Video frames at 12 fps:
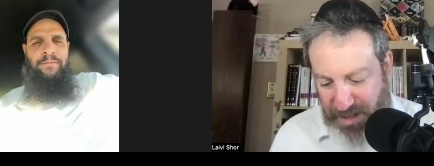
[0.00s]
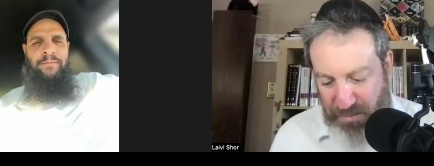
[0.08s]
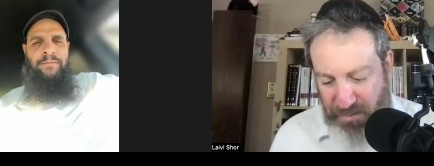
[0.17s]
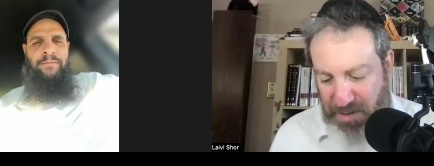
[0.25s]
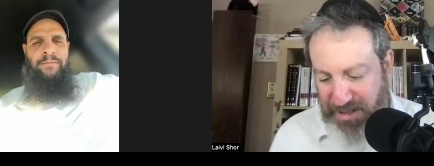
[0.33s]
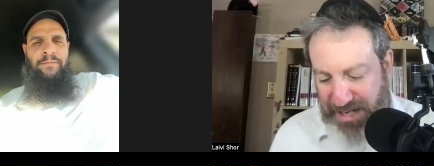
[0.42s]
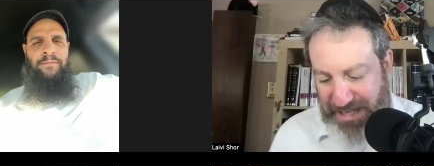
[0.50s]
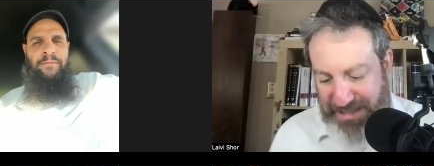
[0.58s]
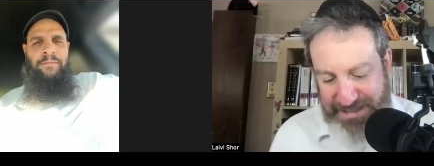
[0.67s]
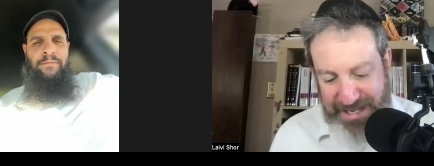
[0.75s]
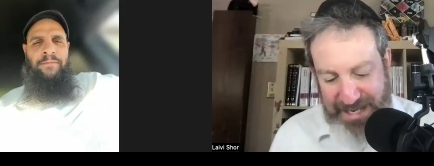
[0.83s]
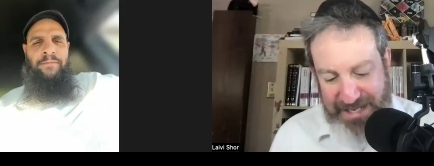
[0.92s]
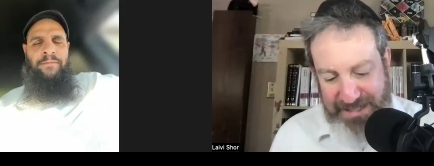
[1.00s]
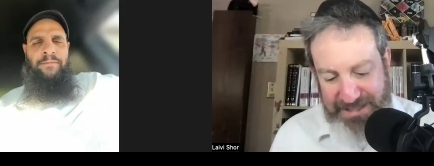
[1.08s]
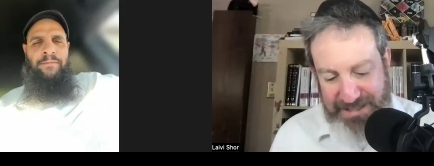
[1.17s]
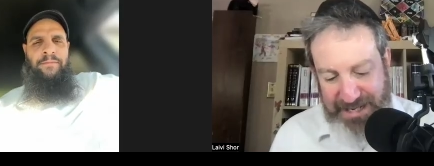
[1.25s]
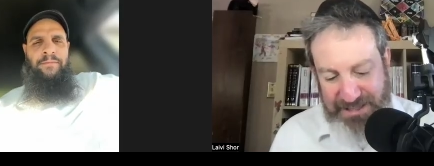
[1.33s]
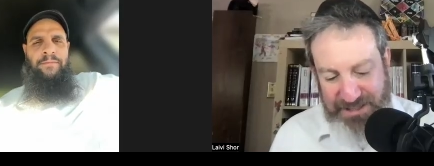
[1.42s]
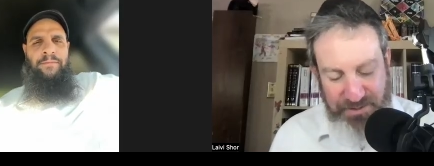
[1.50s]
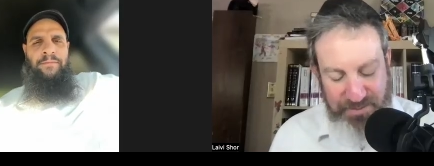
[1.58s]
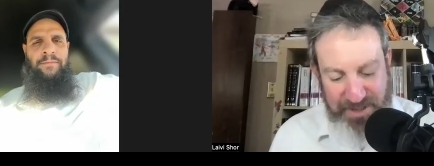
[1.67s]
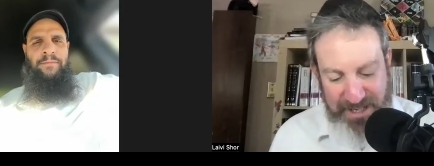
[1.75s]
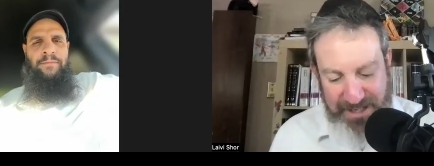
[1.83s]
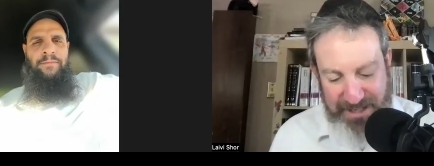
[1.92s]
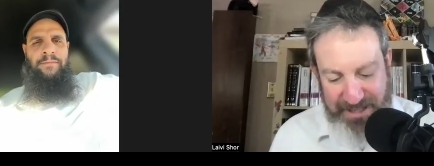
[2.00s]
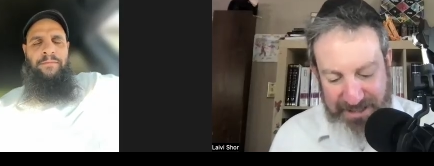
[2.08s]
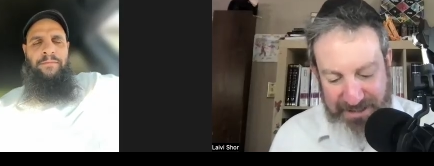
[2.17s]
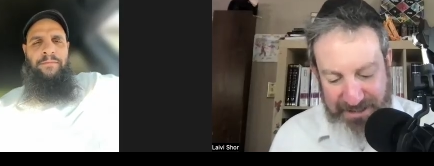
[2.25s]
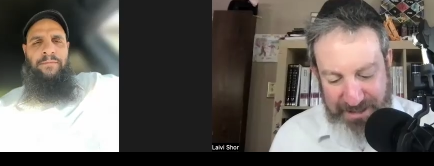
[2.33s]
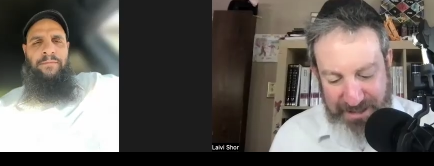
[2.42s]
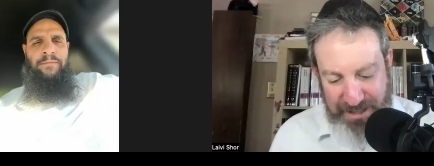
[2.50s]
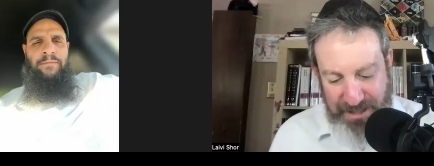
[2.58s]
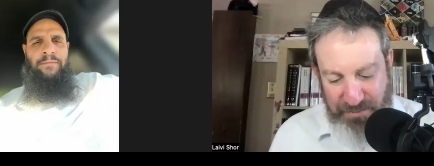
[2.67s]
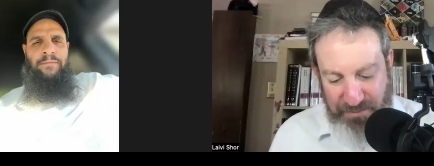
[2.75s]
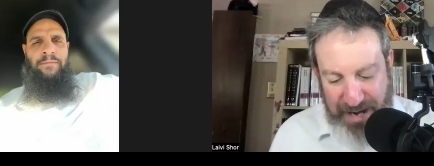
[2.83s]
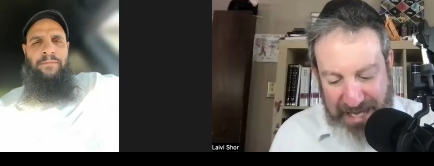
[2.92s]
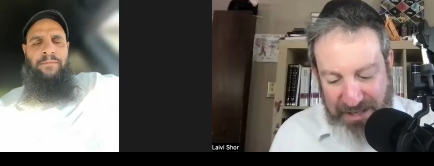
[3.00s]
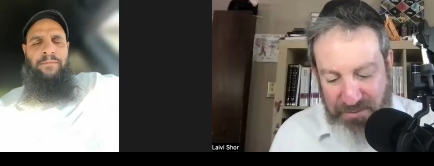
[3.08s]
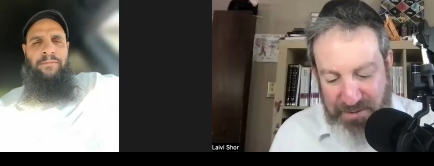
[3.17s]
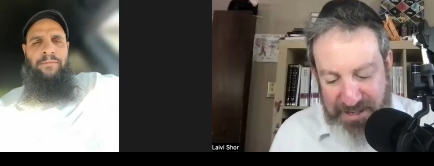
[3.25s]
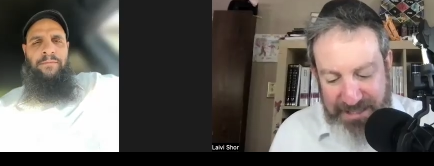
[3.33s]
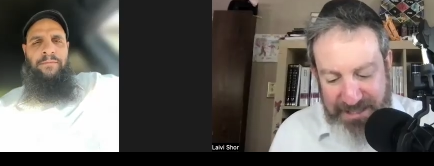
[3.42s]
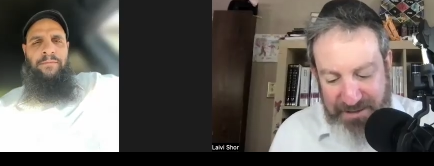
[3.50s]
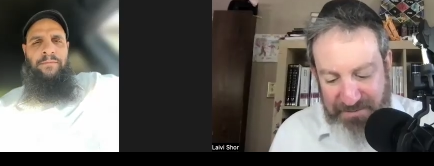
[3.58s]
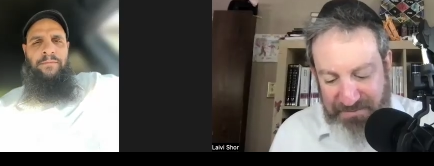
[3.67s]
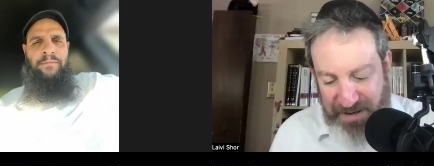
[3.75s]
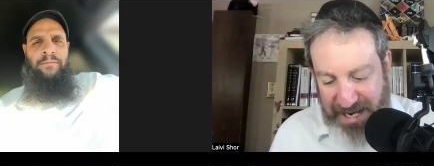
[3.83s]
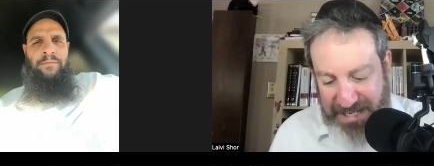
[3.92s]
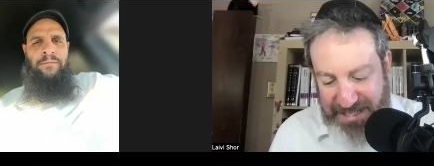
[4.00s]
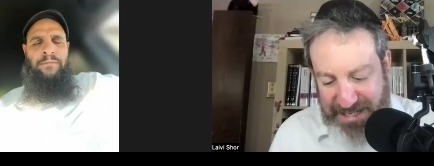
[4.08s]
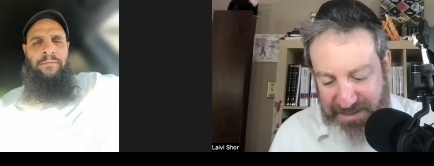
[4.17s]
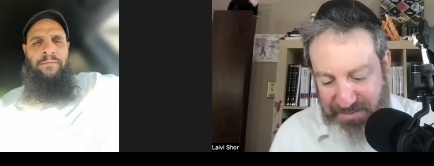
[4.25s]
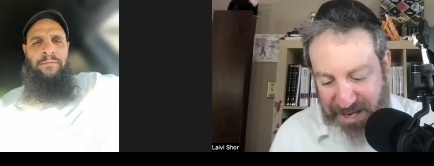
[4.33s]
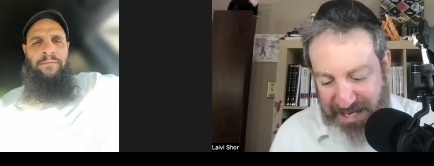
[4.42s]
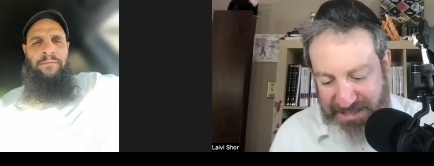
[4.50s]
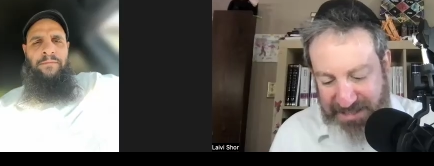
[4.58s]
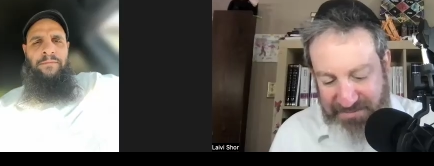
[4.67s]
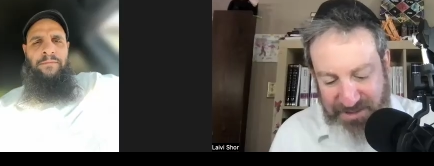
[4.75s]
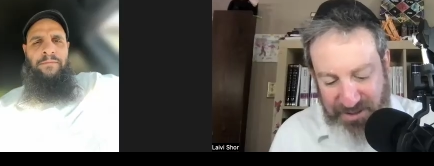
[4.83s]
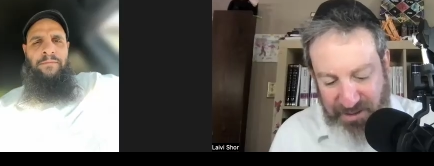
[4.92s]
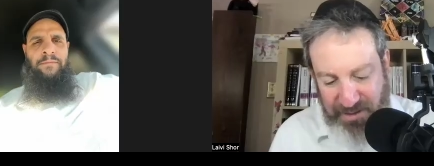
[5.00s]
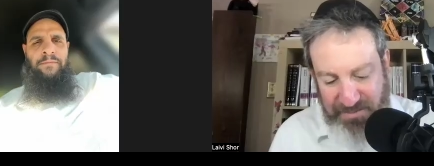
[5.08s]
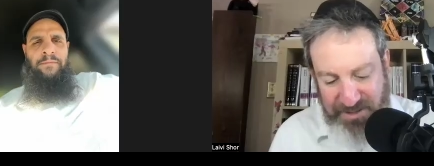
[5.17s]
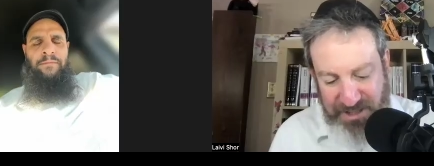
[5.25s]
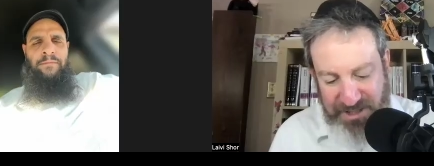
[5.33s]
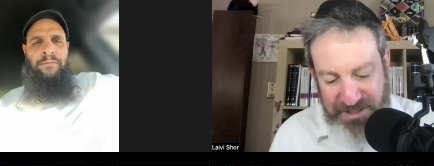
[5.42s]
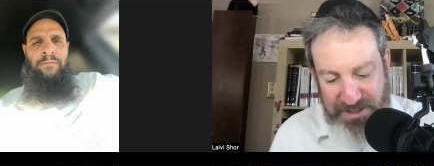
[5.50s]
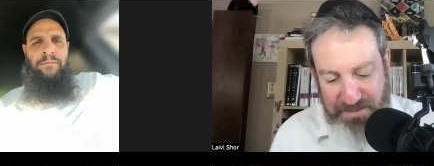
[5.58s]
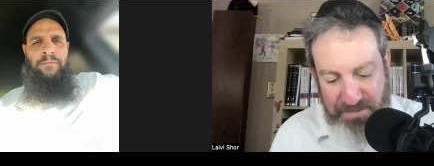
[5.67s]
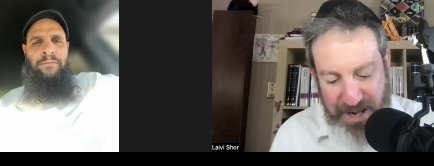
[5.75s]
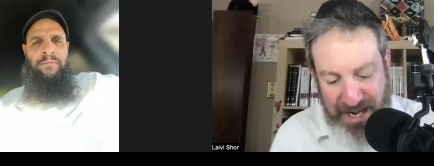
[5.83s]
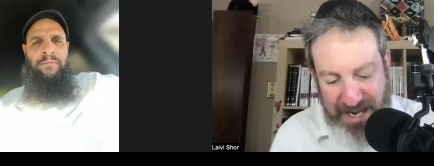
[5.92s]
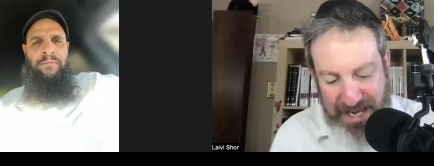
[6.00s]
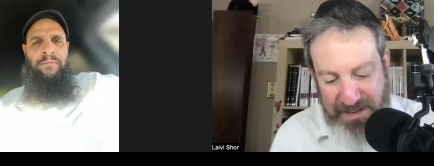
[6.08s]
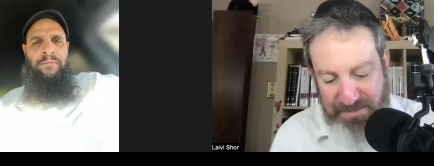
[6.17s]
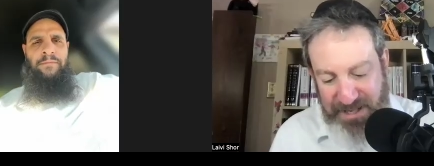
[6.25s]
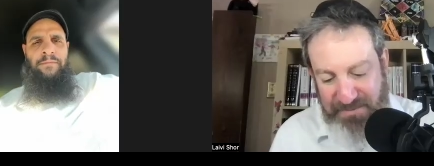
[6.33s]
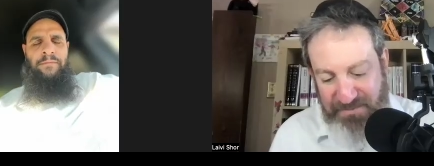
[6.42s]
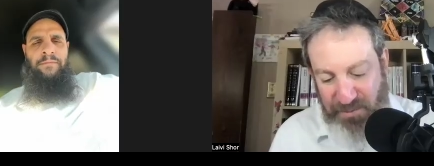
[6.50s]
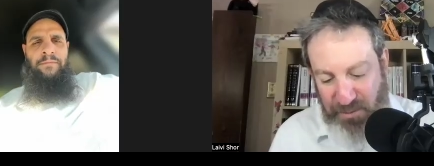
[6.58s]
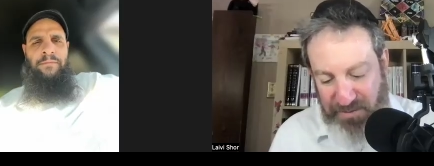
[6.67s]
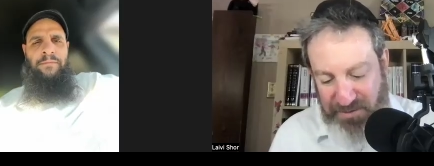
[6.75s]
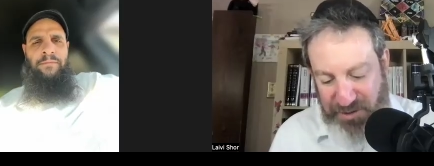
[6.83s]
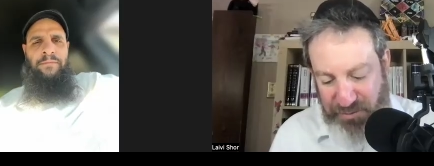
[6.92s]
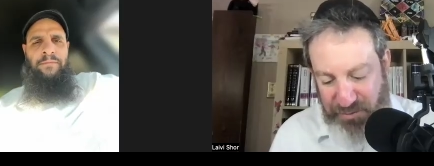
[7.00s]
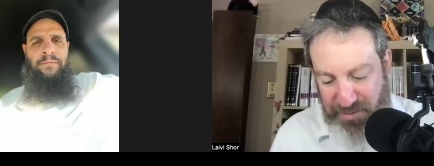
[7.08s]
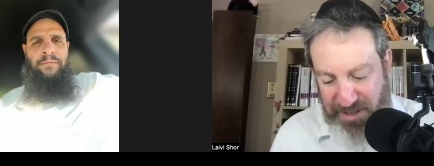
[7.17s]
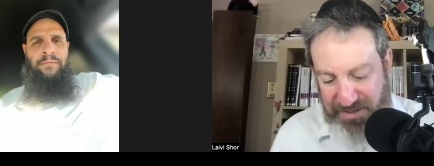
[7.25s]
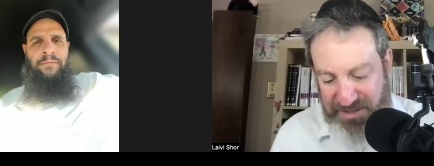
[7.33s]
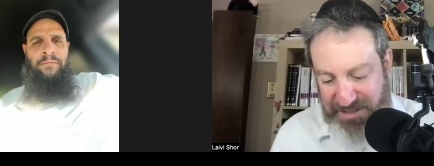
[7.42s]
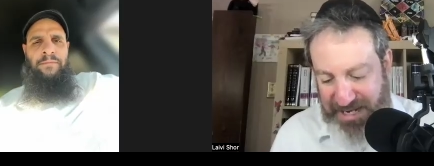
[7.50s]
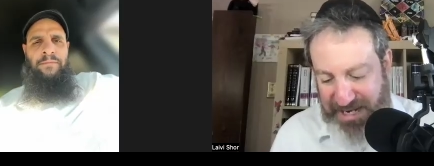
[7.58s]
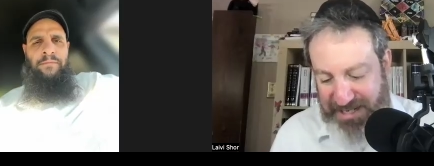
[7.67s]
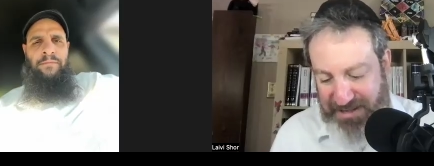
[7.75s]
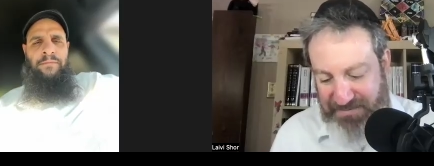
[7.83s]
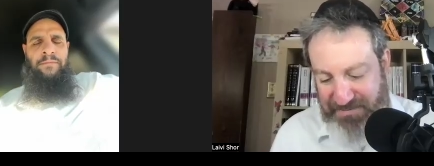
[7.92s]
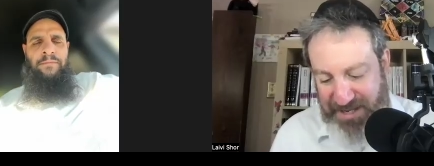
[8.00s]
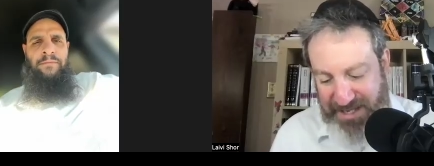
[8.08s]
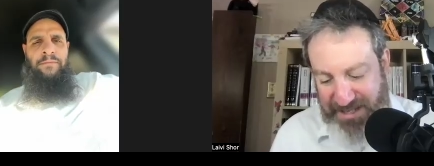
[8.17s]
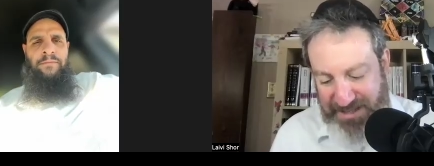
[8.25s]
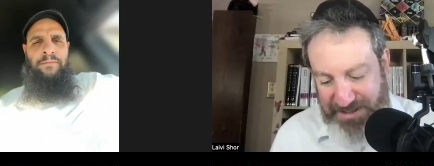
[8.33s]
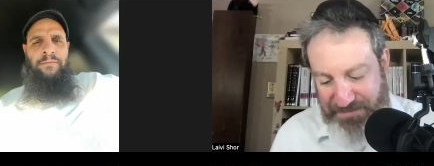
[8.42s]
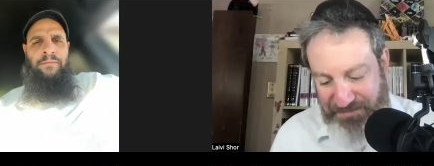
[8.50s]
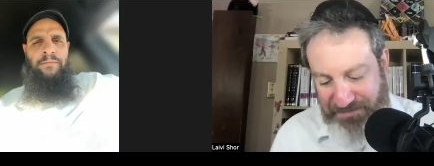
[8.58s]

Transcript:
Speaker 1: we would not say it is not stupidity. Rather, we need to define it in positive terms, such as the mind being full of true understanding of things.